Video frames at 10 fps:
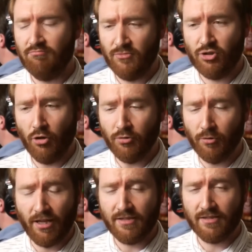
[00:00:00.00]
show you
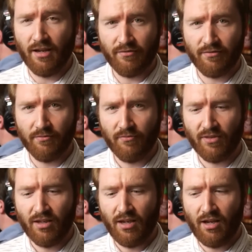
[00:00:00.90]
all that stuff.
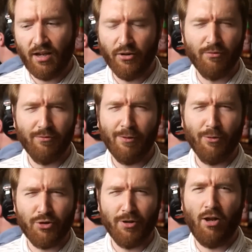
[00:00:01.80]
Although we
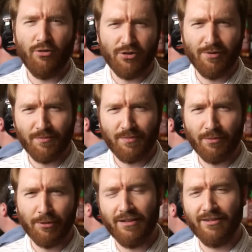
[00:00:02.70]
won't show it all to you on
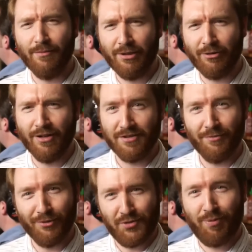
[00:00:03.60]
September 9th. That'd be crazy.
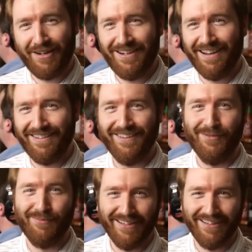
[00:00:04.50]
We'll spread it out a
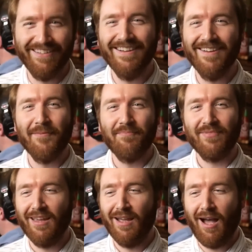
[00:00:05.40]
little bit.
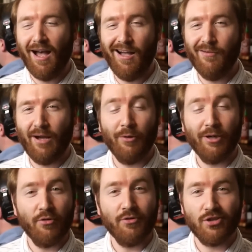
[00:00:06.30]
I want
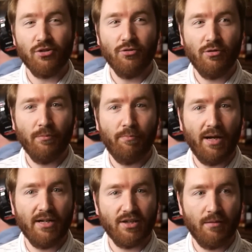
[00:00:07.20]
to go soon,
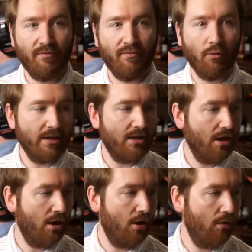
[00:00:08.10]
but before we
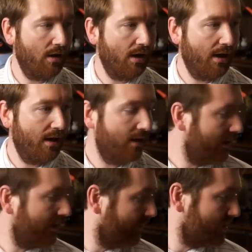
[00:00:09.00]
go,
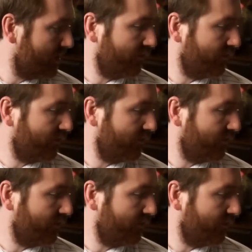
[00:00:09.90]
I'd love to see